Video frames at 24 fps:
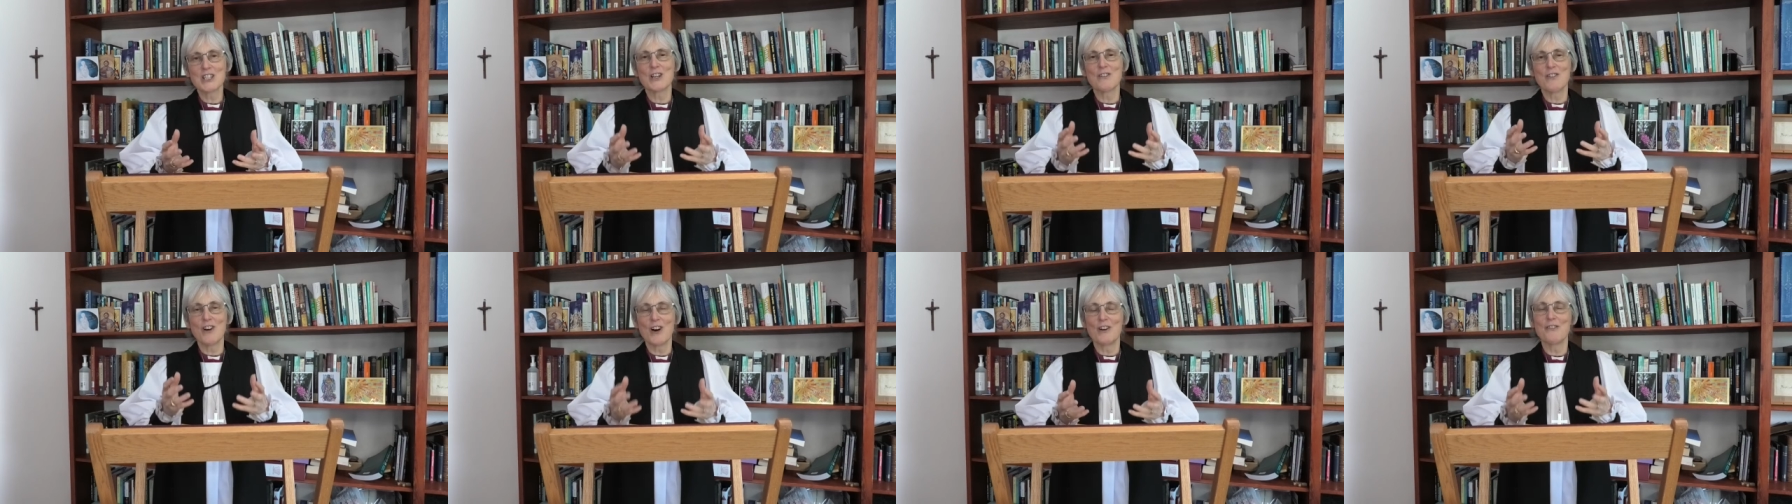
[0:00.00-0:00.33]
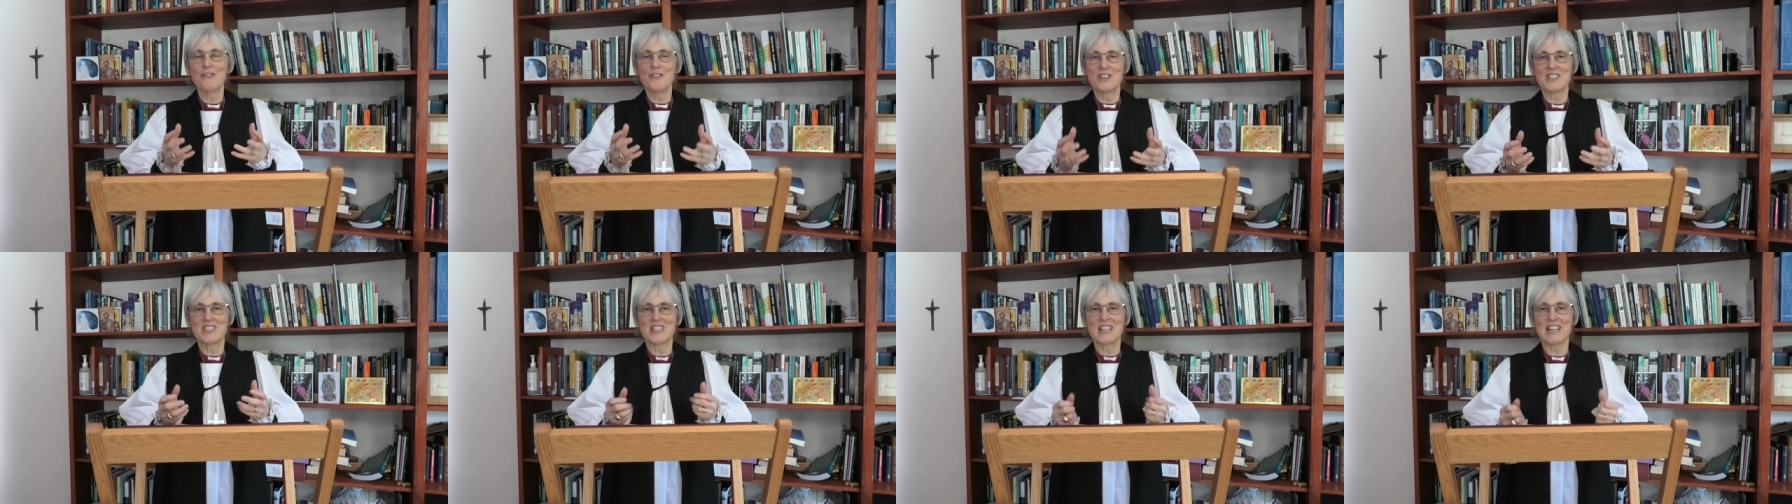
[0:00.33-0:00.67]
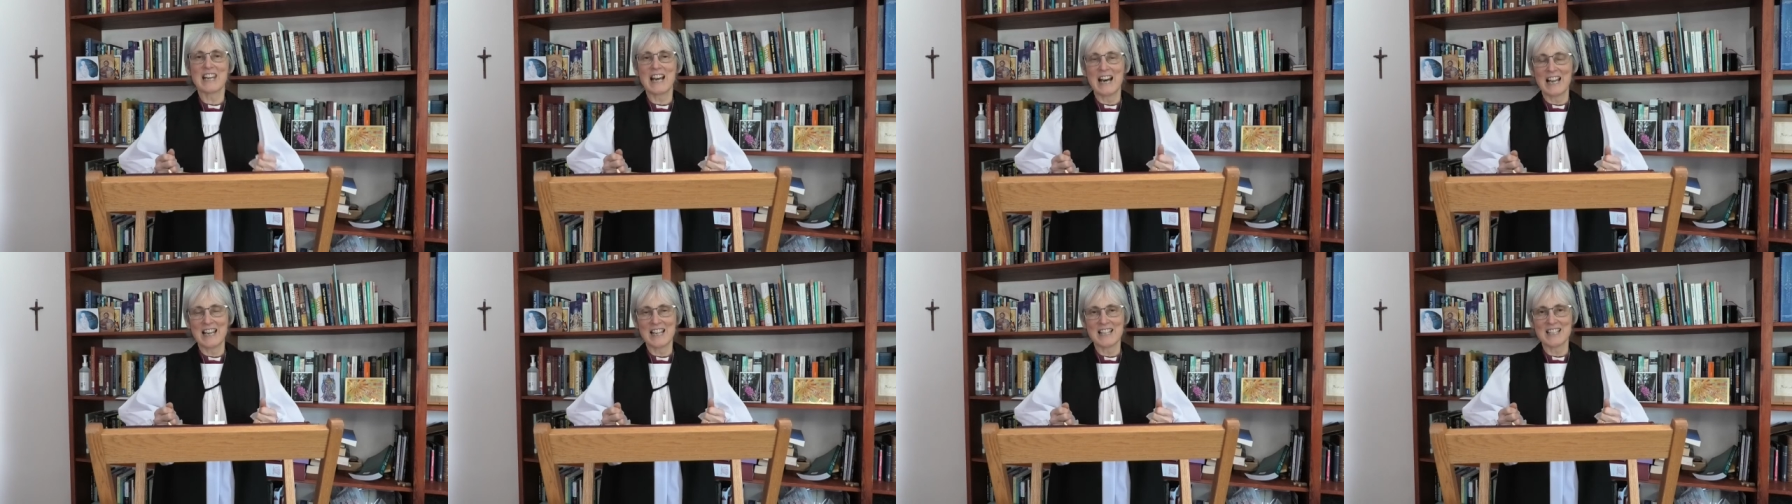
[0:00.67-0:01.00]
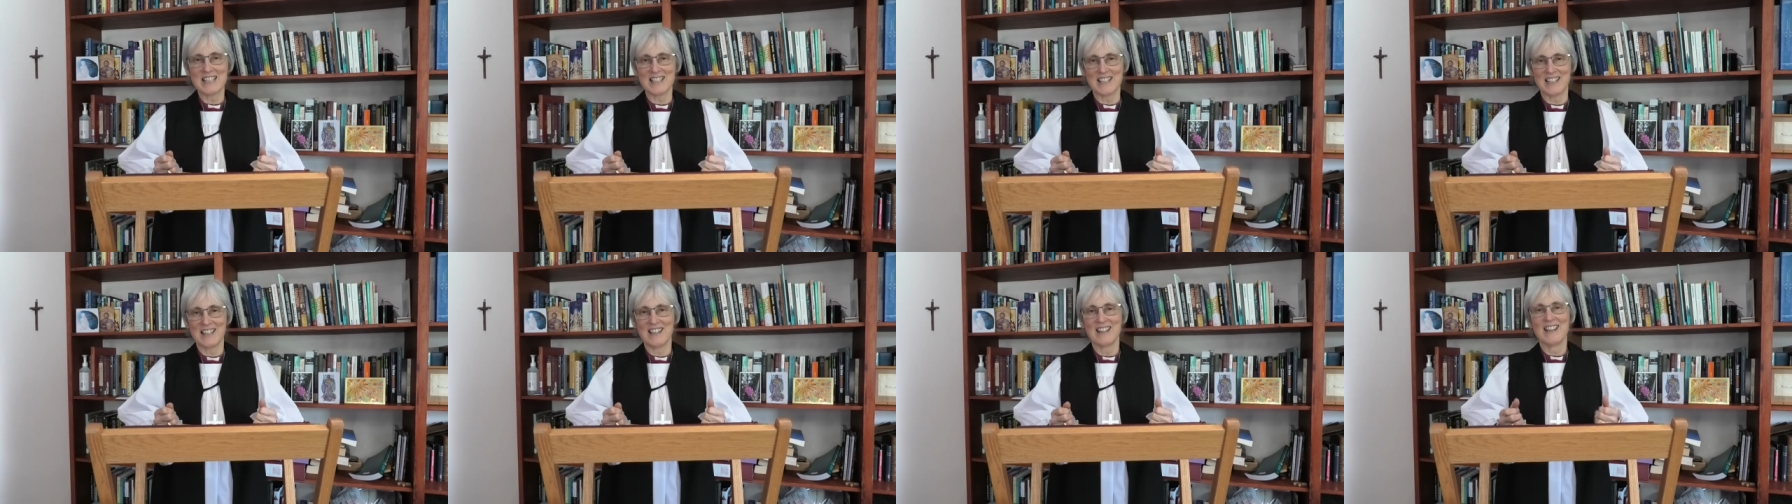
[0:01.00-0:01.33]
of our
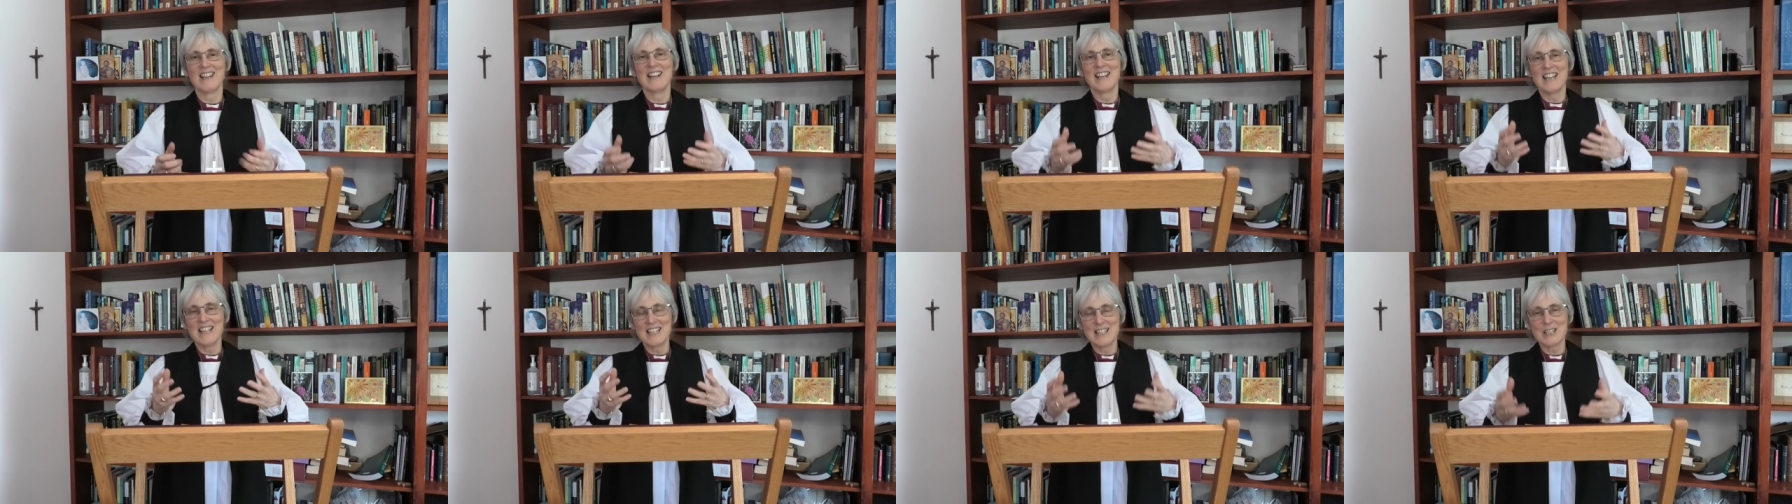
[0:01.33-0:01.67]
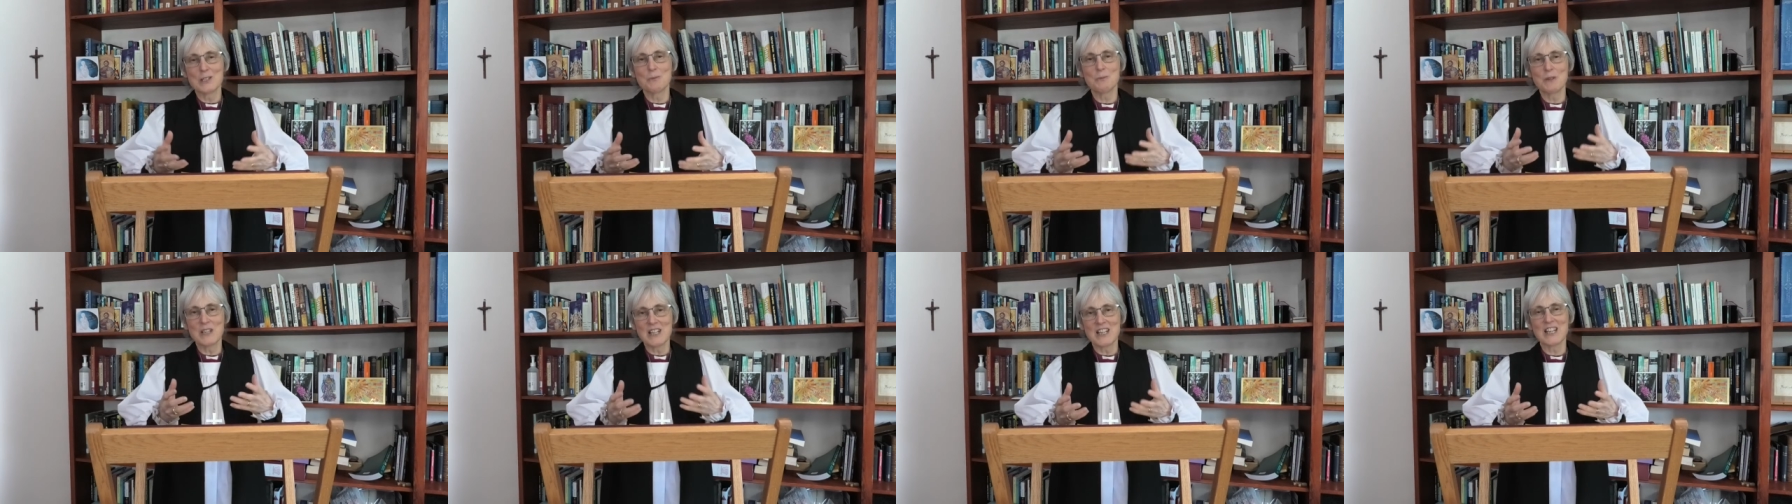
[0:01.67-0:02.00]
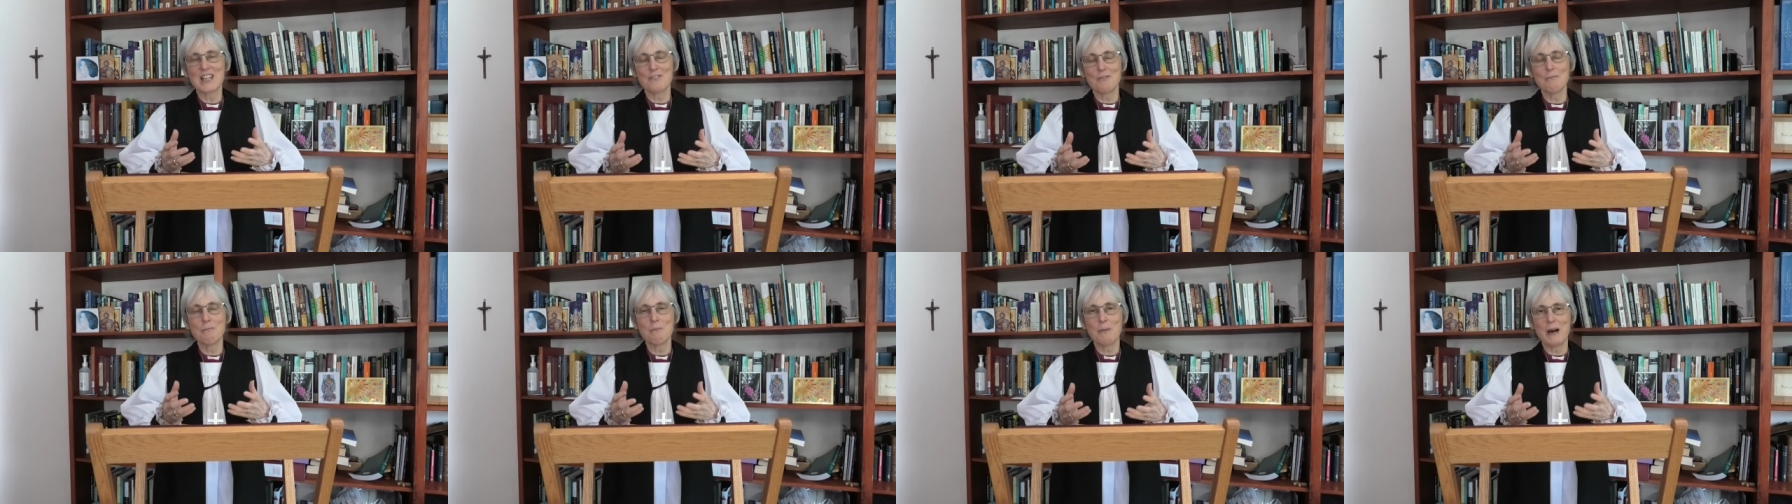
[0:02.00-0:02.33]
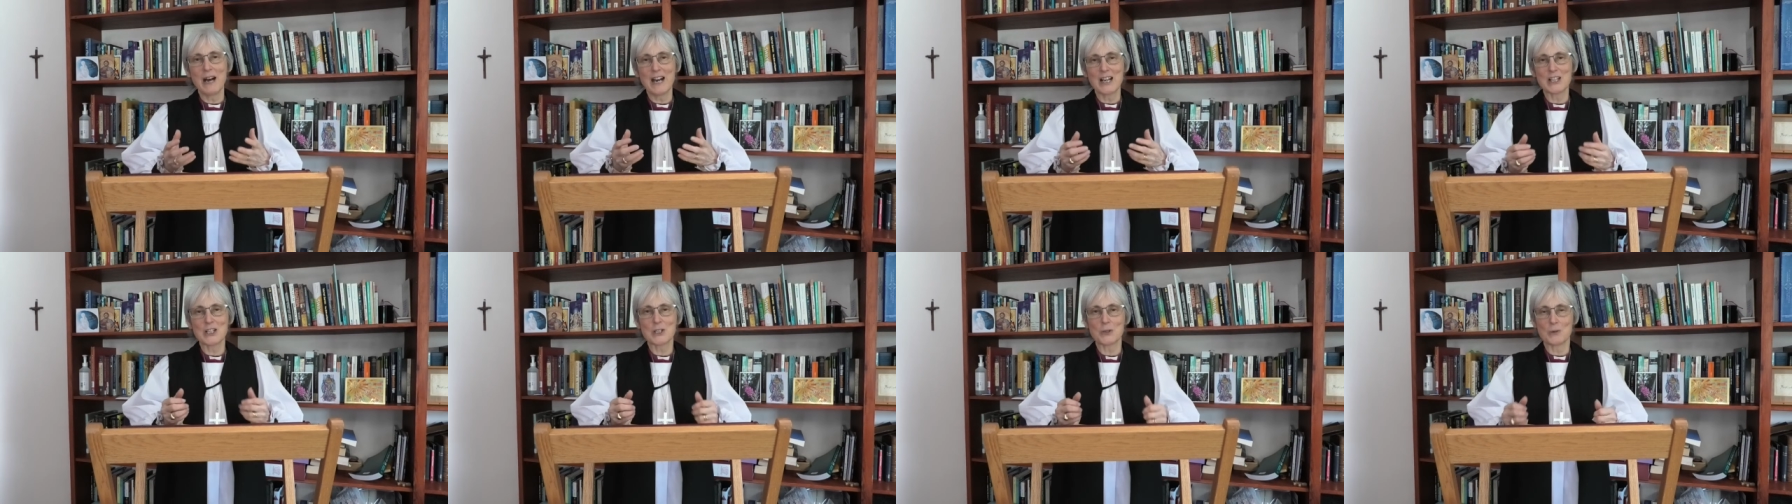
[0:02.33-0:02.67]
physicality. It has been given
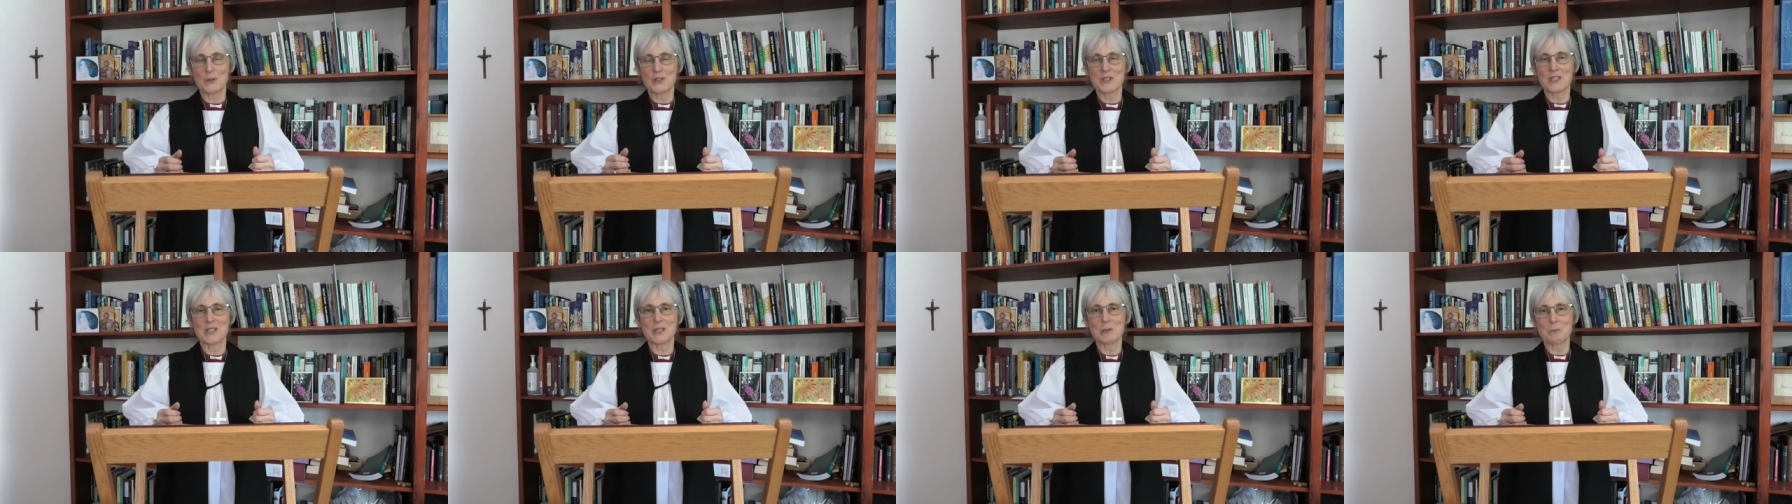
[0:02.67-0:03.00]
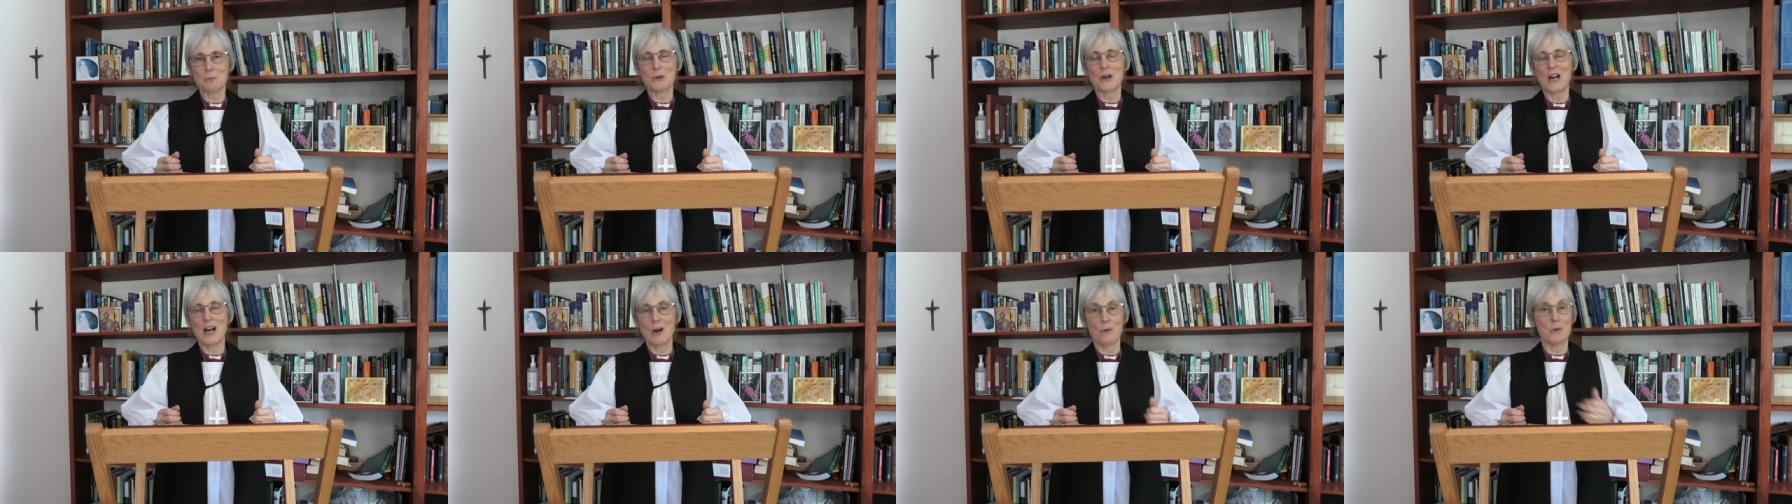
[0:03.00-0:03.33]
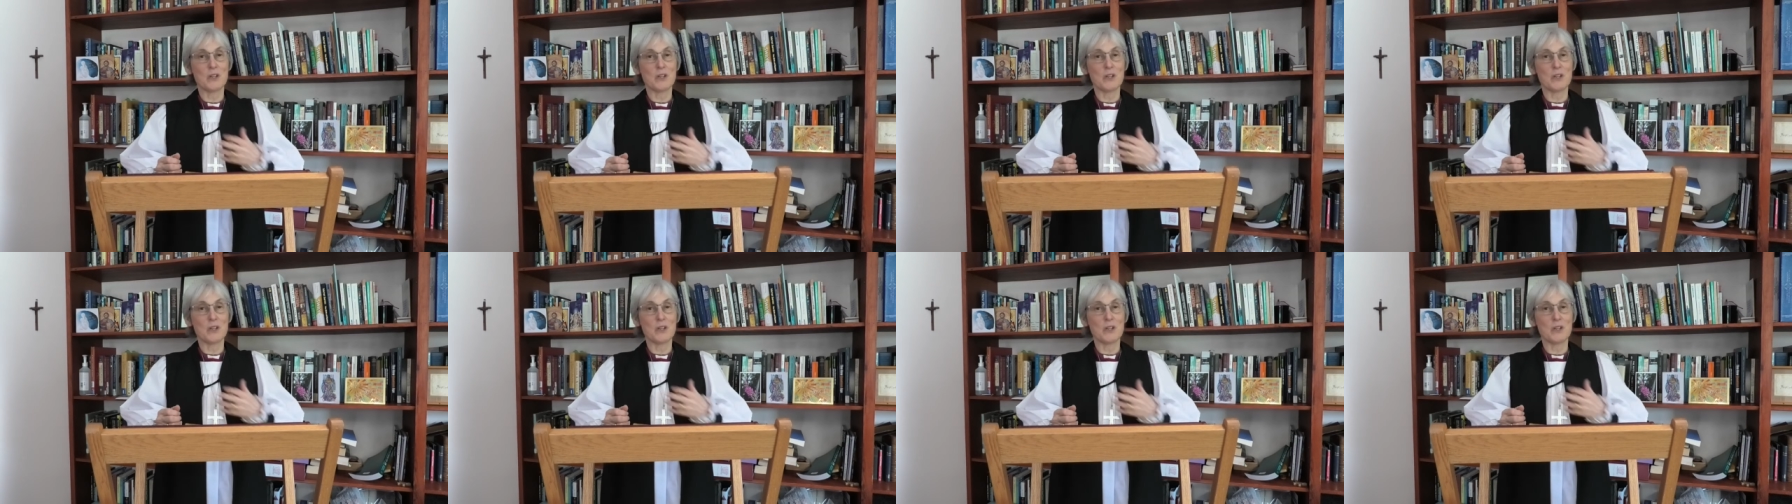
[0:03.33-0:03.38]
back to us as prayer.